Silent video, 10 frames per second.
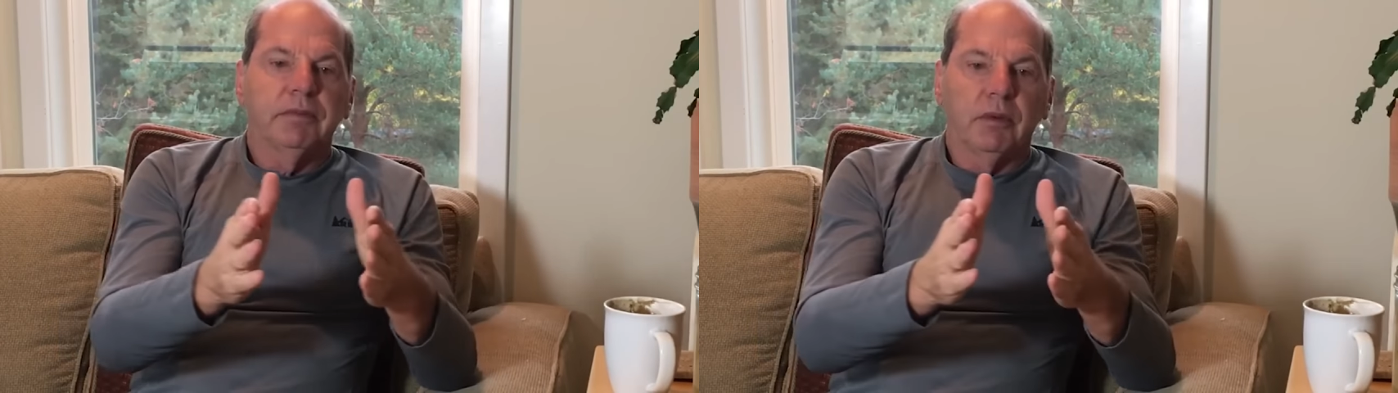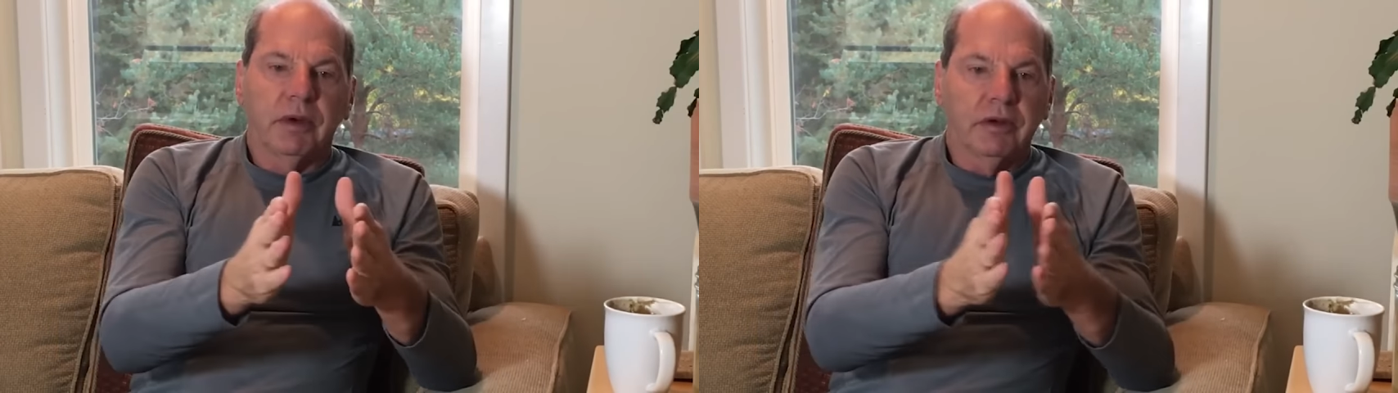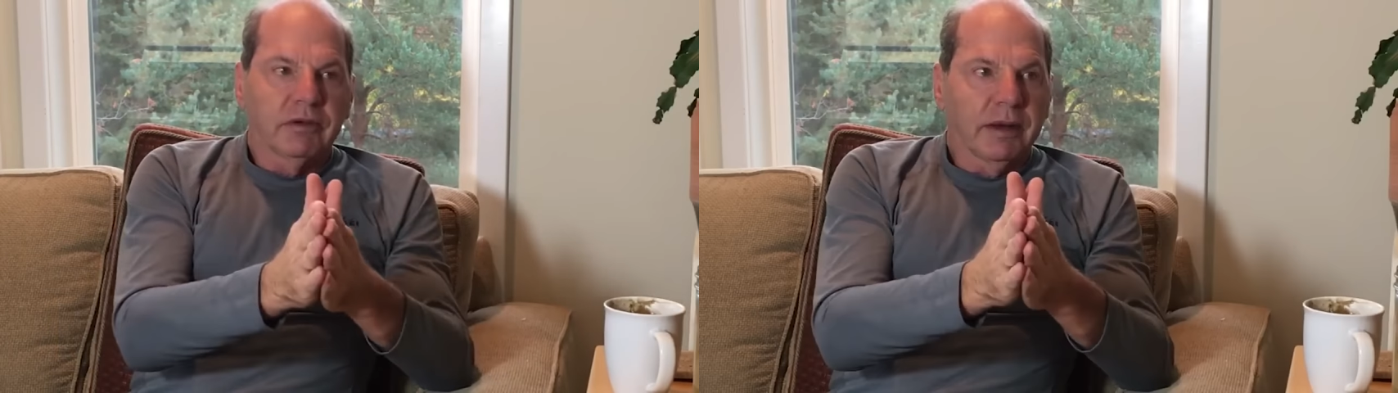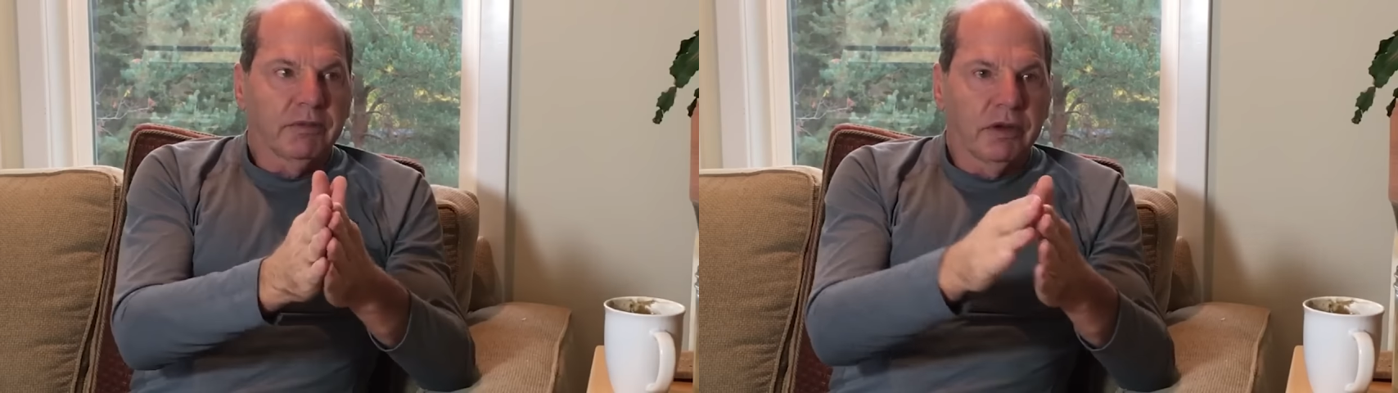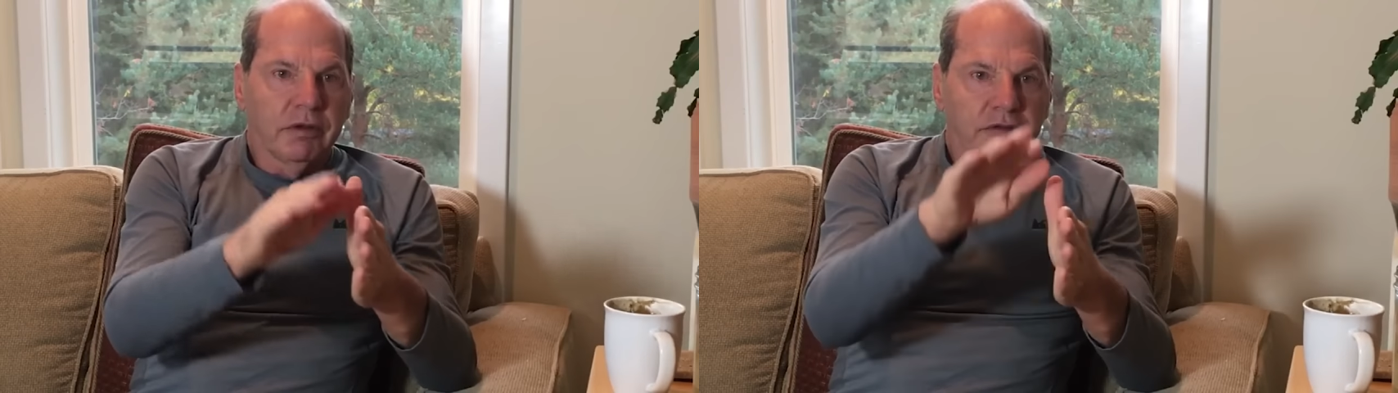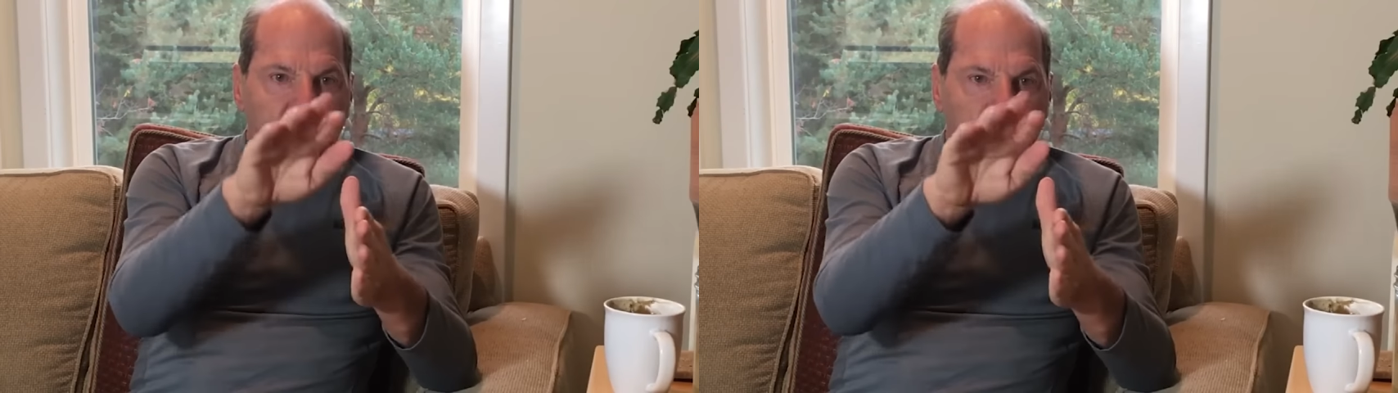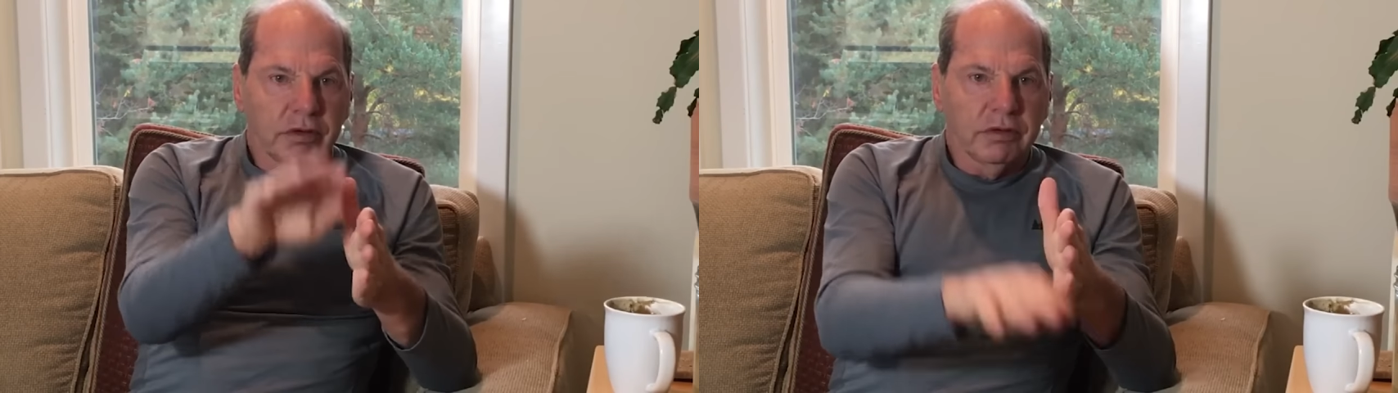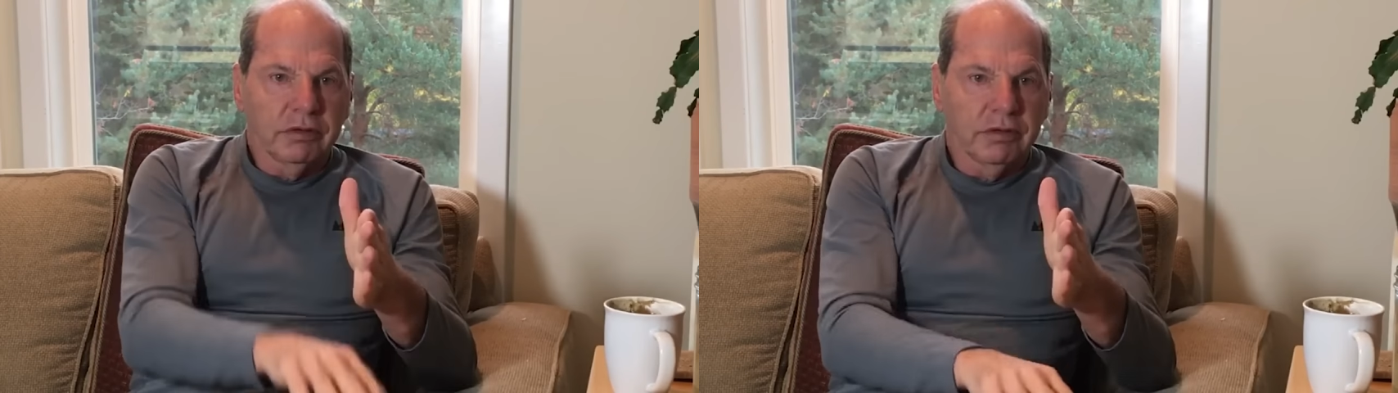When it drops into the
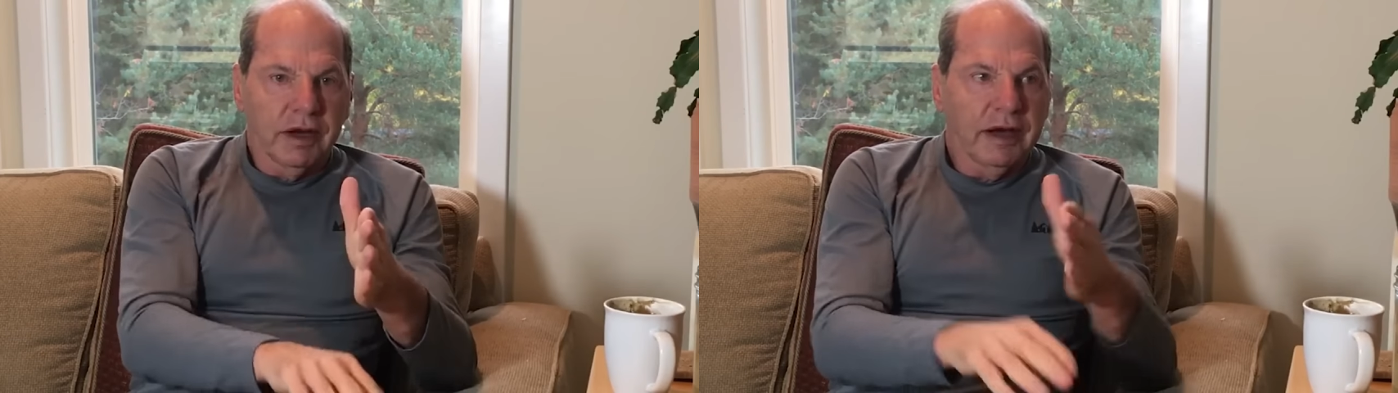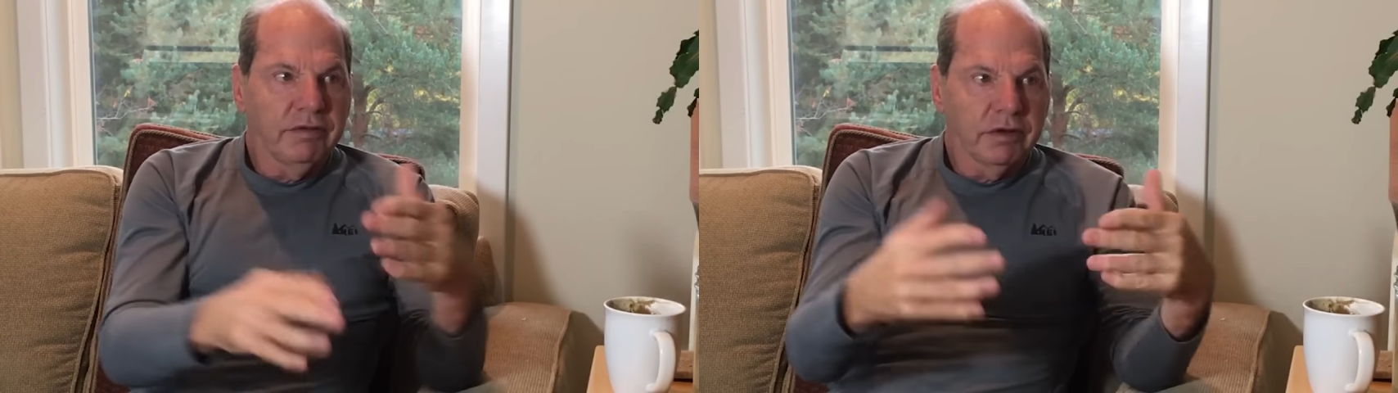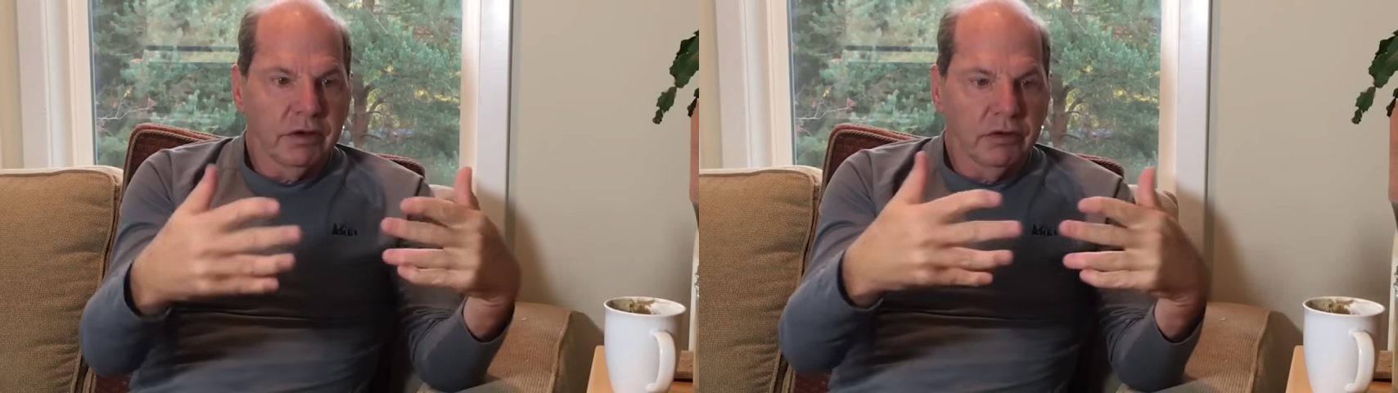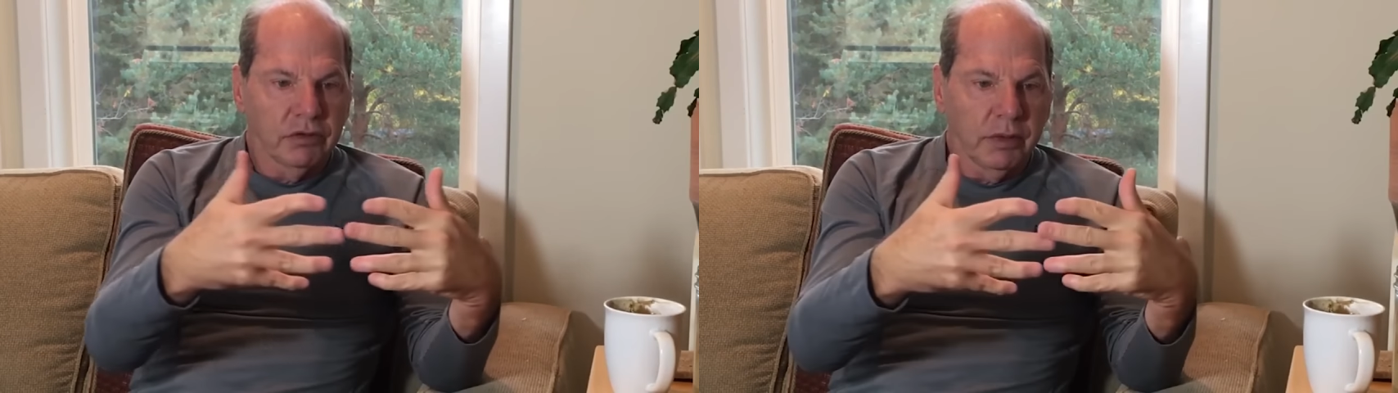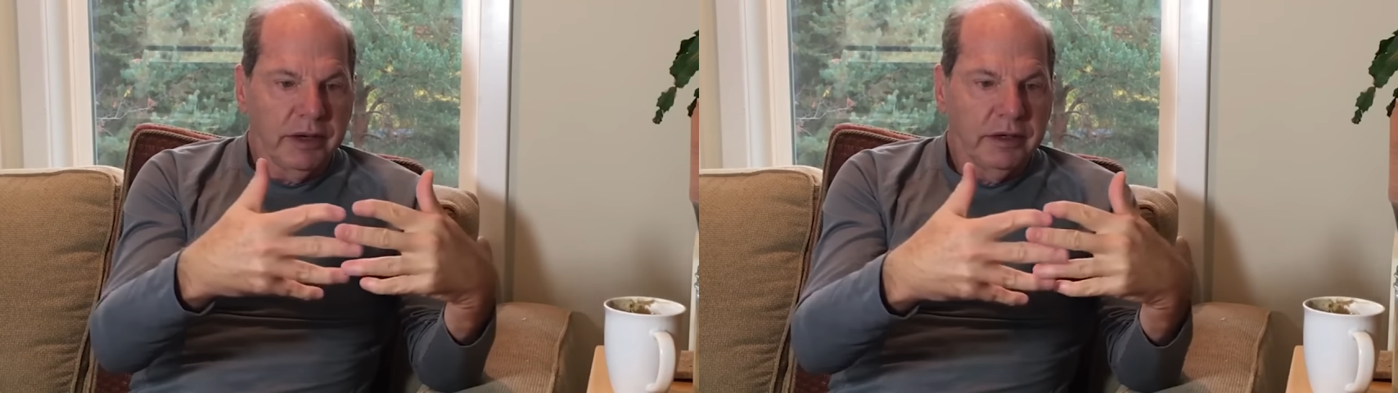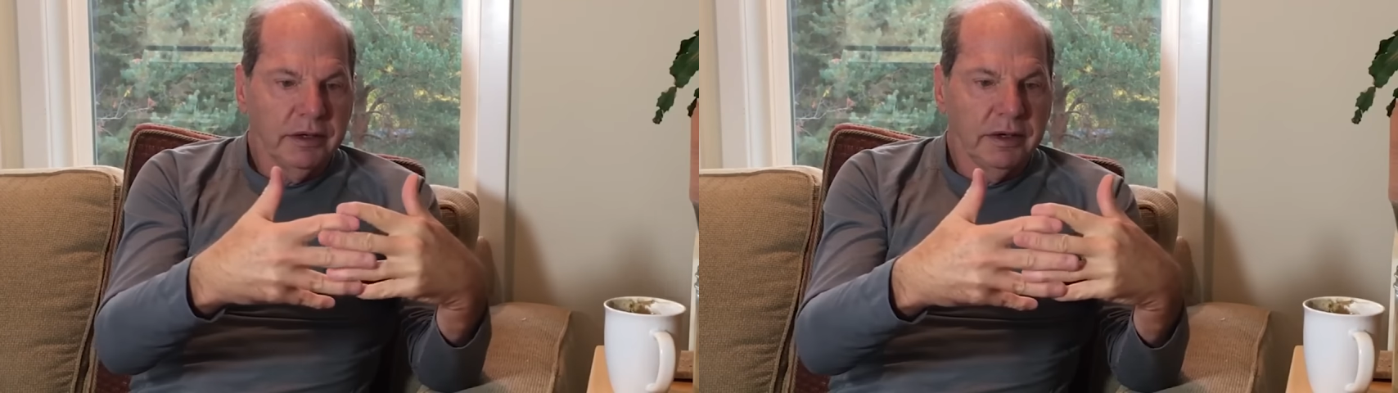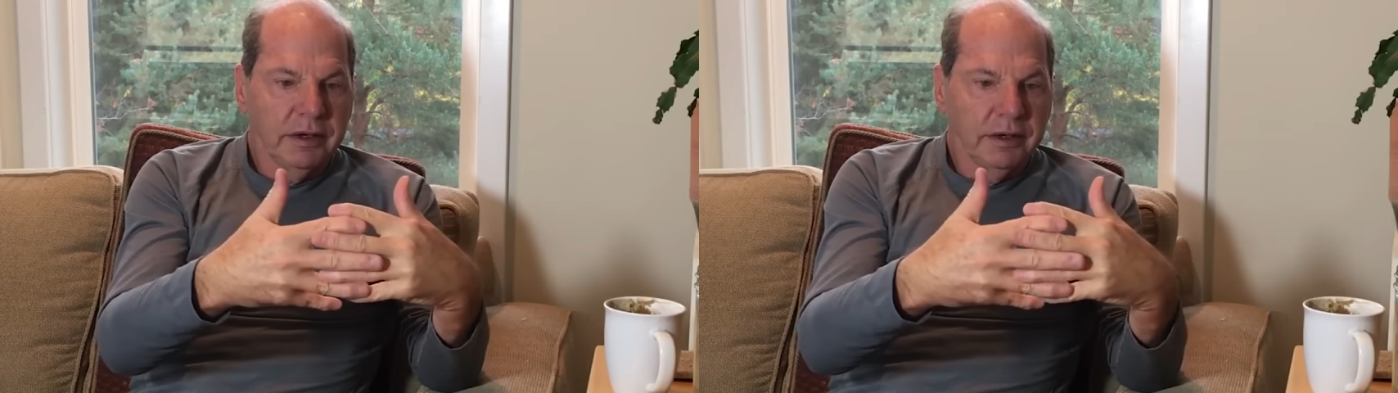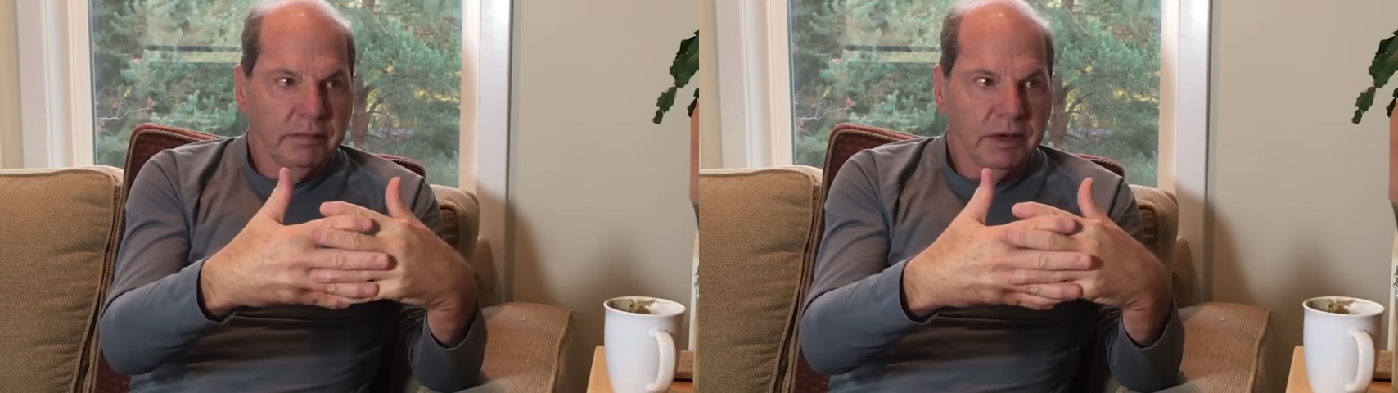physical, the hyphen goes away and it